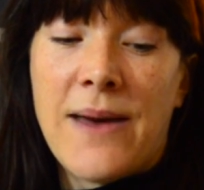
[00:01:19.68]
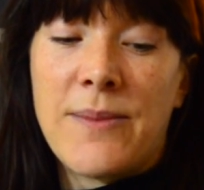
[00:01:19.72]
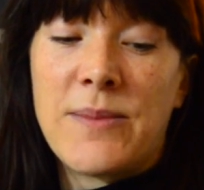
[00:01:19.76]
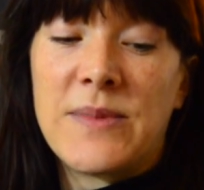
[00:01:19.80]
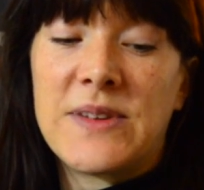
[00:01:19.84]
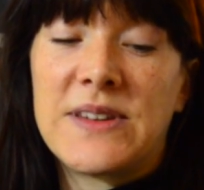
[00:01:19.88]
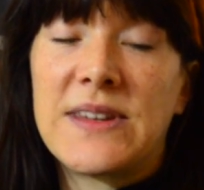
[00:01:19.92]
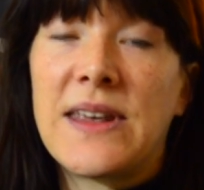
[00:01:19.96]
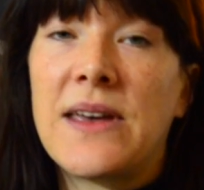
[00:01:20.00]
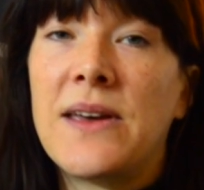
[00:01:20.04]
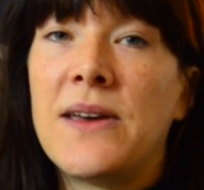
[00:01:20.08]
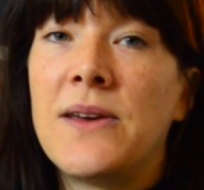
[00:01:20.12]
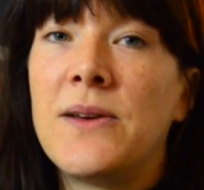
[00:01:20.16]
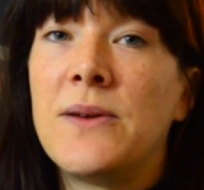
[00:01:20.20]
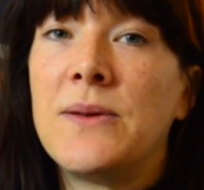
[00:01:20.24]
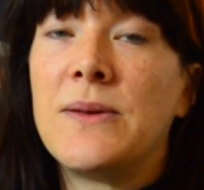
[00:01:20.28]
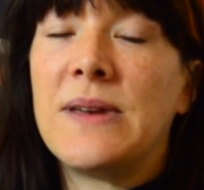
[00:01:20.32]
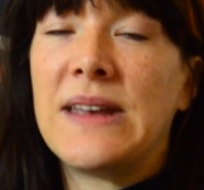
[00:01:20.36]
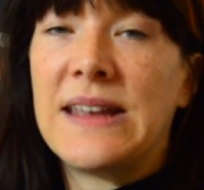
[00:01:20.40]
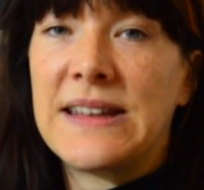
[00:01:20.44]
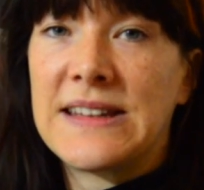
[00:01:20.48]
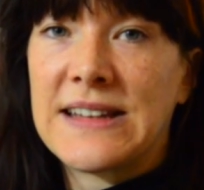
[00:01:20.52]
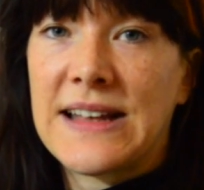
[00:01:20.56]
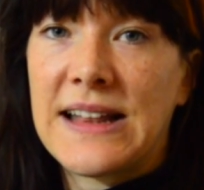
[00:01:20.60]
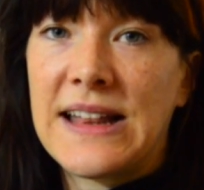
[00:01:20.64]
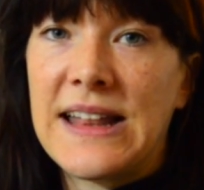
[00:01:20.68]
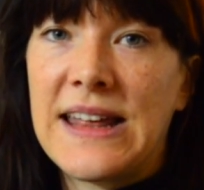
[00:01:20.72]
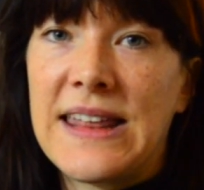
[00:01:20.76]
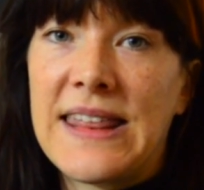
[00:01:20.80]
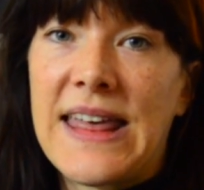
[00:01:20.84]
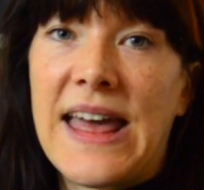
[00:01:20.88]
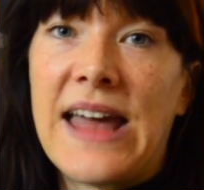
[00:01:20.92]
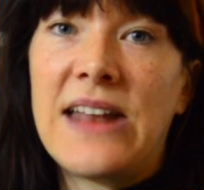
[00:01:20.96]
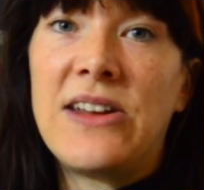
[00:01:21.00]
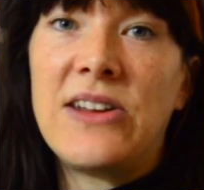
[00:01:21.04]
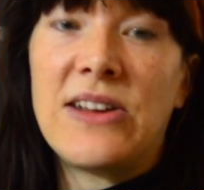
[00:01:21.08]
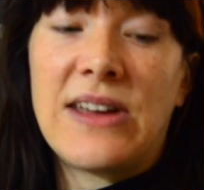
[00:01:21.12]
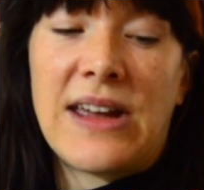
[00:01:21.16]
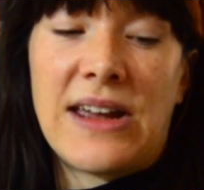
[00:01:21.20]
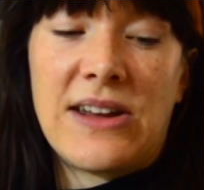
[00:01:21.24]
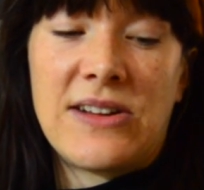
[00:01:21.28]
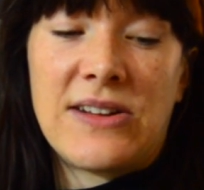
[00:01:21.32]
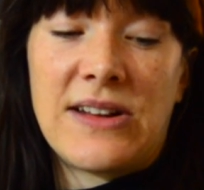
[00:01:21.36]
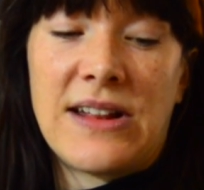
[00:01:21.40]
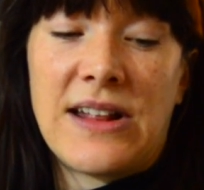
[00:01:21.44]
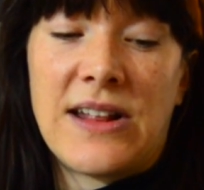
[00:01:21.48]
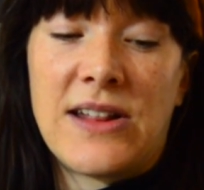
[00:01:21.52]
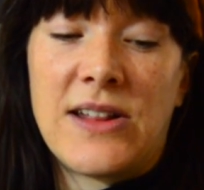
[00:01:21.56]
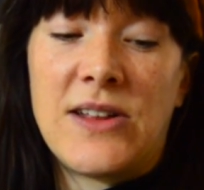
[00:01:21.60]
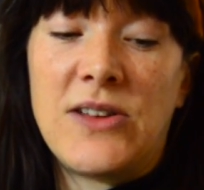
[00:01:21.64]
So it's clear that
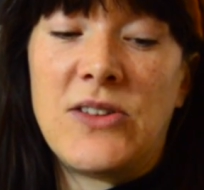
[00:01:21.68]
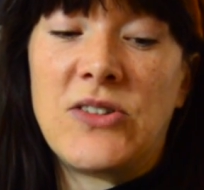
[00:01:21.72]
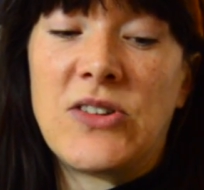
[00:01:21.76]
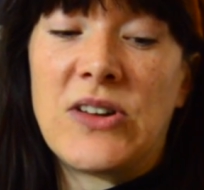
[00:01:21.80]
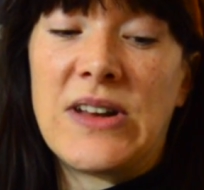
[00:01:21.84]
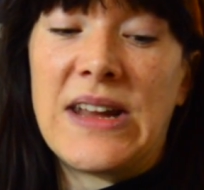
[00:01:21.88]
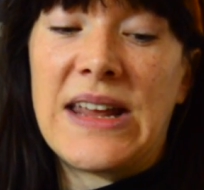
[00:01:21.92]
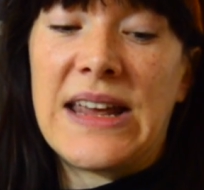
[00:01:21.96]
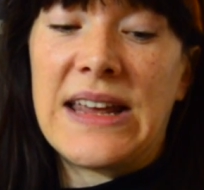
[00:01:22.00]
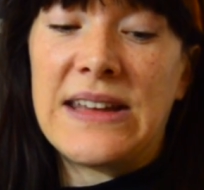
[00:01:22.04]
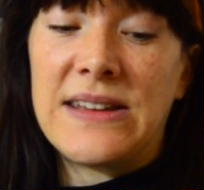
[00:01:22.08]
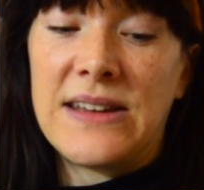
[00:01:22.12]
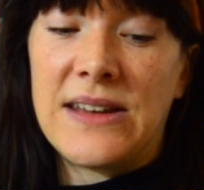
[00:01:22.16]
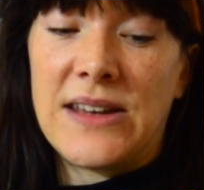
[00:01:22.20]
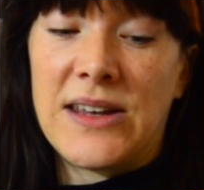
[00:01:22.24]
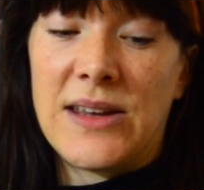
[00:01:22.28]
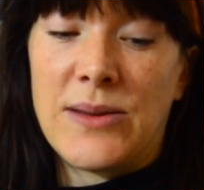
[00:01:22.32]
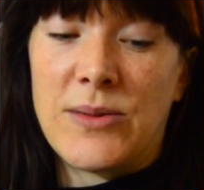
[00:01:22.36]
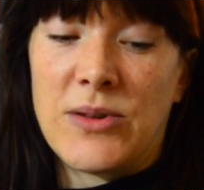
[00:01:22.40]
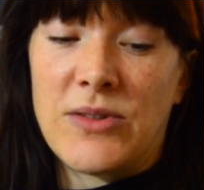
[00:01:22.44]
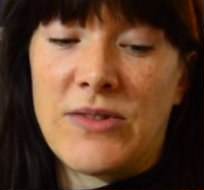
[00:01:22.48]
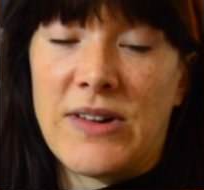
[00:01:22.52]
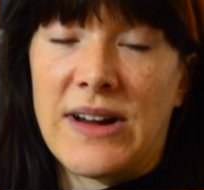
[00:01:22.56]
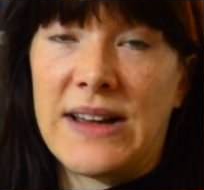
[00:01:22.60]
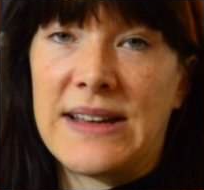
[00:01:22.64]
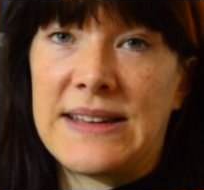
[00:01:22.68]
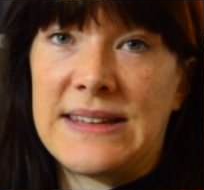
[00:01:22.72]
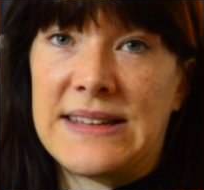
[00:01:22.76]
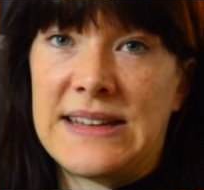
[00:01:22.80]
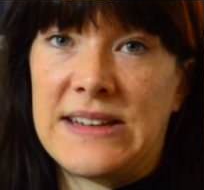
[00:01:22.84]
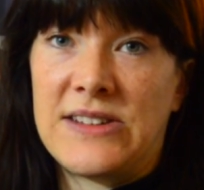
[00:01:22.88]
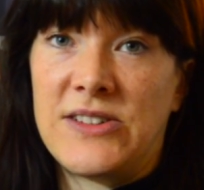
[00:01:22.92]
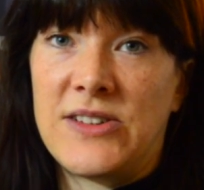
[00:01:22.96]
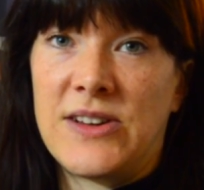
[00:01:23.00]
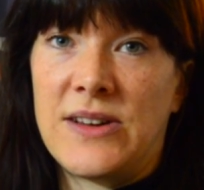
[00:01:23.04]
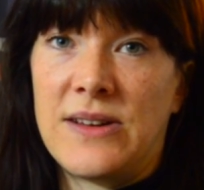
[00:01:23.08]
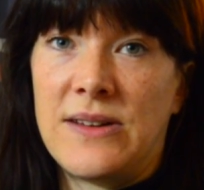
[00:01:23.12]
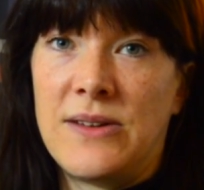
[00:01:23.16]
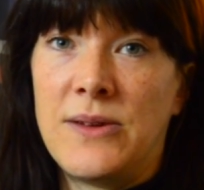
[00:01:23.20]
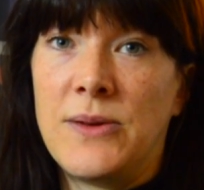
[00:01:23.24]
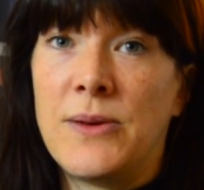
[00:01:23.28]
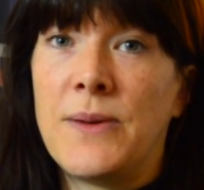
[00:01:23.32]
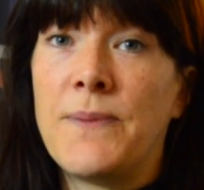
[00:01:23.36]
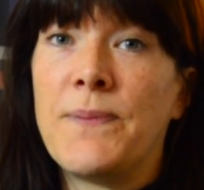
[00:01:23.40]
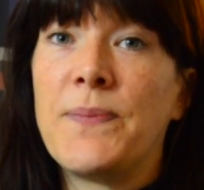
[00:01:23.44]
educational inclusion is a human rights issue,